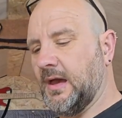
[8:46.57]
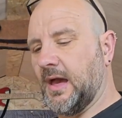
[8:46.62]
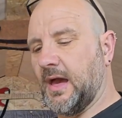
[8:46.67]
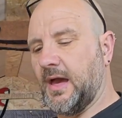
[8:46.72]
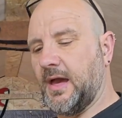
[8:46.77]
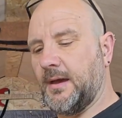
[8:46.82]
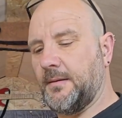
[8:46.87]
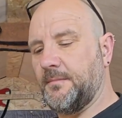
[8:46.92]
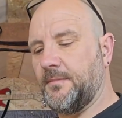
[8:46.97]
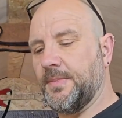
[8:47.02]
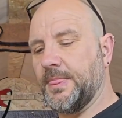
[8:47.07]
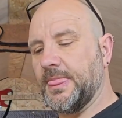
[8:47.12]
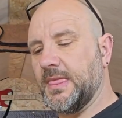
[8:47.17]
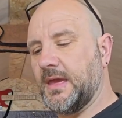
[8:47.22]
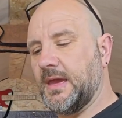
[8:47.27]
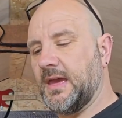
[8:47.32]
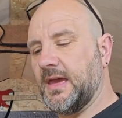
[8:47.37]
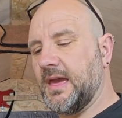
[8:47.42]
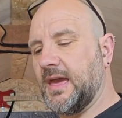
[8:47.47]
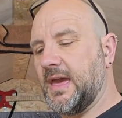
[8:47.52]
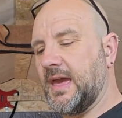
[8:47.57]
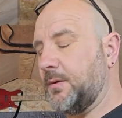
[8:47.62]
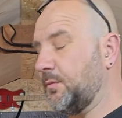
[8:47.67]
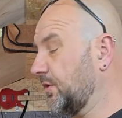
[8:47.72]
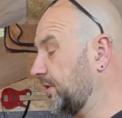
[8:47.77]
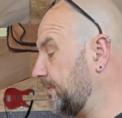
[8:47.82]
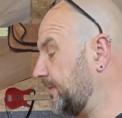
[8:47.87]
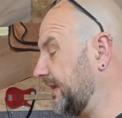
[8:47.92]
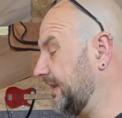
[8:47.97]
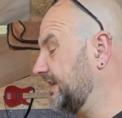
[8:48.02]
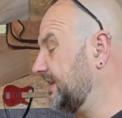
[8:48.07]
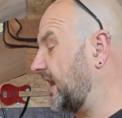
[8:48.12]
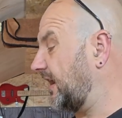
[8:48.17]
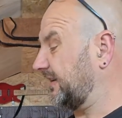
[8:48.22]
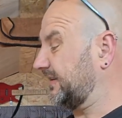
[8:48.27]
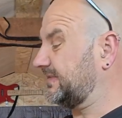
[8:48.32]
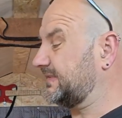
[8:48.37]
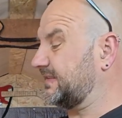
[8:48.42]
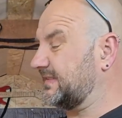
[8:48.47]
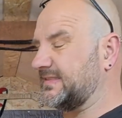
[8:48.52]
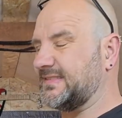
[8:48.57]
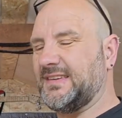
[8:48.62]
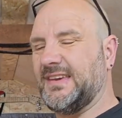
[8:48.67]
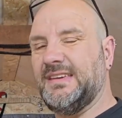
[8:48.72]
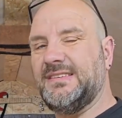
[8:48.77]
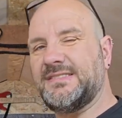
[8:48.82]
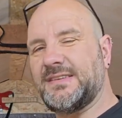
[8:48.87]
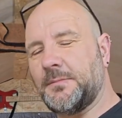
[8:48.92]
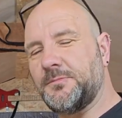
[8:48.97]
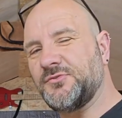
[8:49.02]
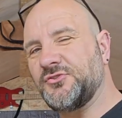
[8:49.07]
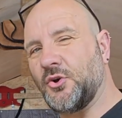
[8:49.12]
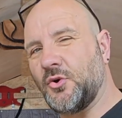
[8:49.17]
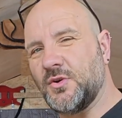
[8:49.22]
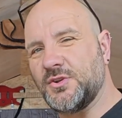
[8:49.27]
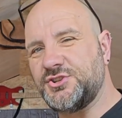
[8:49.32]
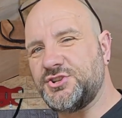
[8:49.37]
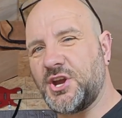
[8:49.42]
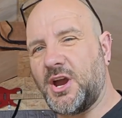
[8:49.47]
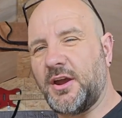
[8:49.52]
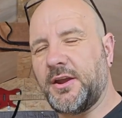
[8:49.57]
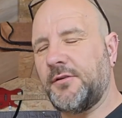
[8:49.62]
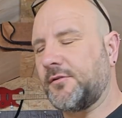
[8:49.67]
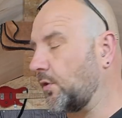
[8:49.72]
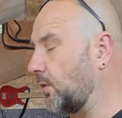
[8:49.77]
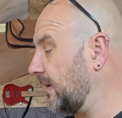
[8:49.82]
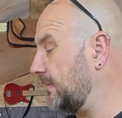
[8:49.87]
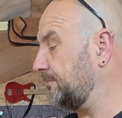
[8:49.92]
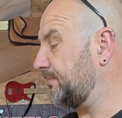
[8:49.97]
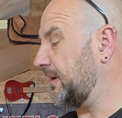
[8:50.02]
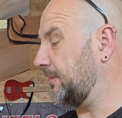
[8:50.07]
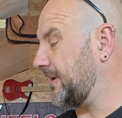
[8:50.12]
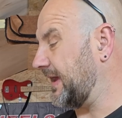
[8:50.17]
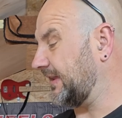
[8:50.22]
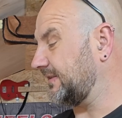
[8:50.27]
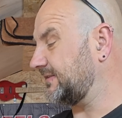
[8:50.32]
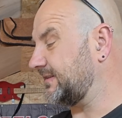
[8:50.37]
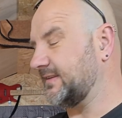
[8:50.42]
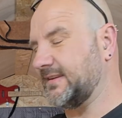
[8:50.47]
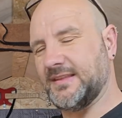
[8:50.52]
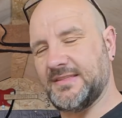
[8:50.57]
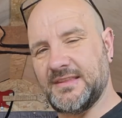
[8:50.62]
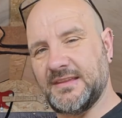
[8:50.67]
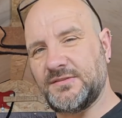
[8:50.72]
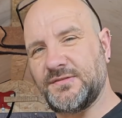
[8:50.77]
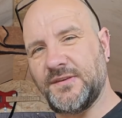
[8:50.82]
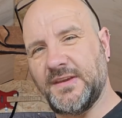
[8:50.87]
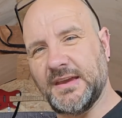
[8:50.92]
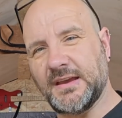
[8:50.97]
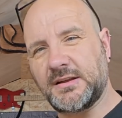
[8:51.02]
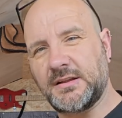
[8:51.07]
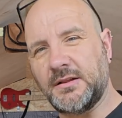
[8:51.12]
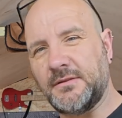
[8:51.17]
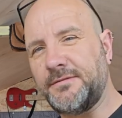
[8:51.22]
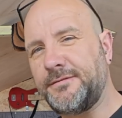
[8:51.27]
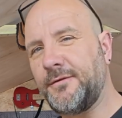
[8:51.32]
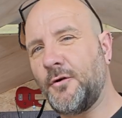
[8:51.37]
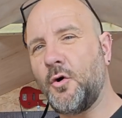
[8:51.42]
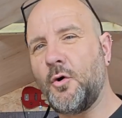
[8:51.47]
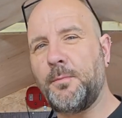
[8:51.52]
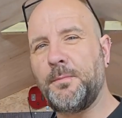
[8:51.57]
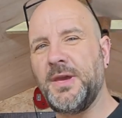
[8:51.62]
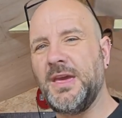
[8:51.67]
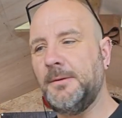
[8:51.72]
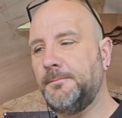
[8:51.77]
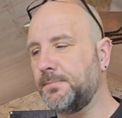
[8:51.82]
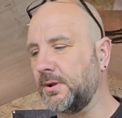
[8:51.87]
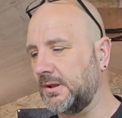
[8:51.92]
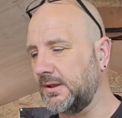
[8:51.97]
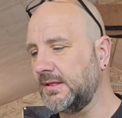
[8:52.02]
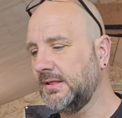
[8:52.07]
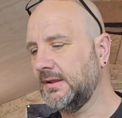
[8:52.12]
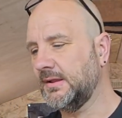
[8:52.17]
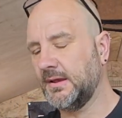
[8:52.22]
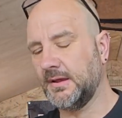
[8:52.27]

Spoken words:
It would have been nice to see some sort of gyro implemented in this vehicle for people